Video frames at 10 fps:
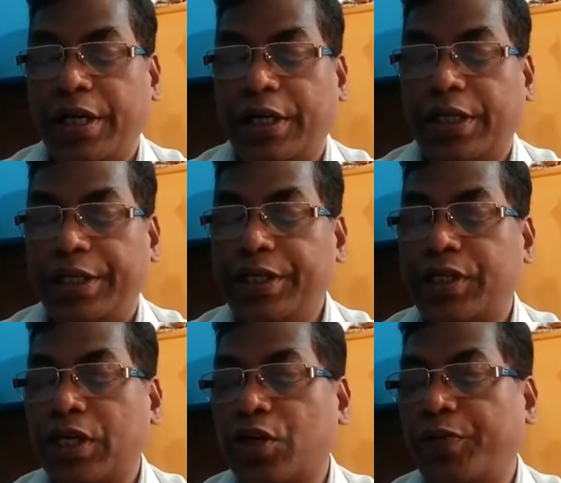The
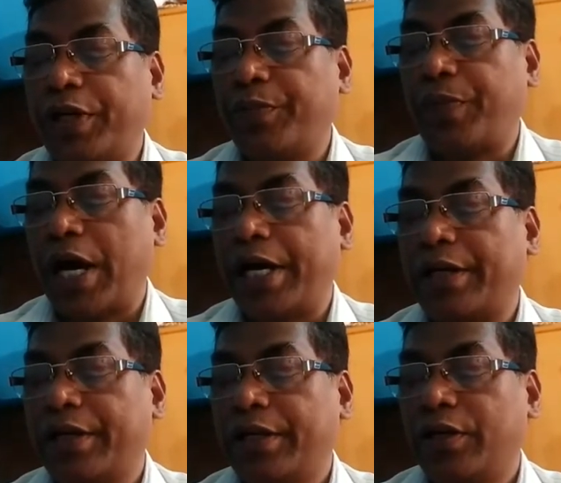Eastern Roman
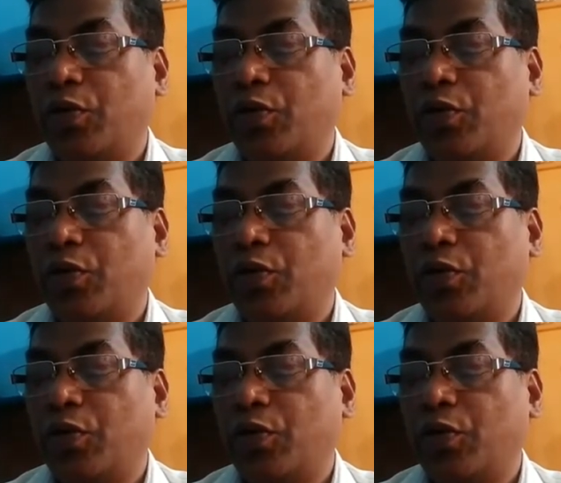Empire